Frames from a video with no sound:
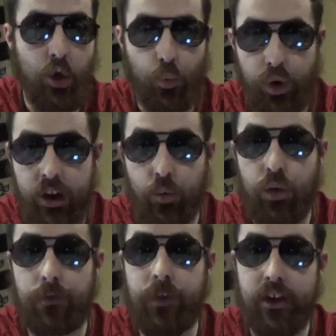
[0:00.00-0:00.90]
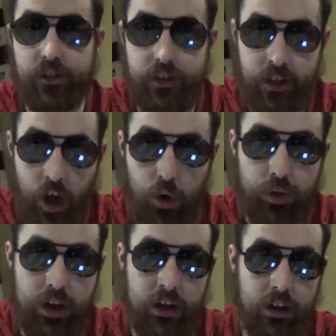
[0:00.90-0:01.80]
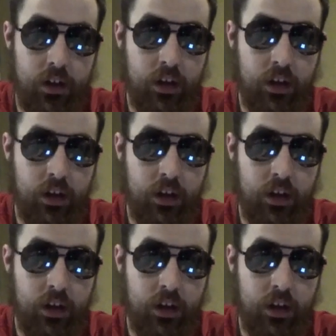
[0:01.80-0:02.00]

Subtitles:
Winner will face Cody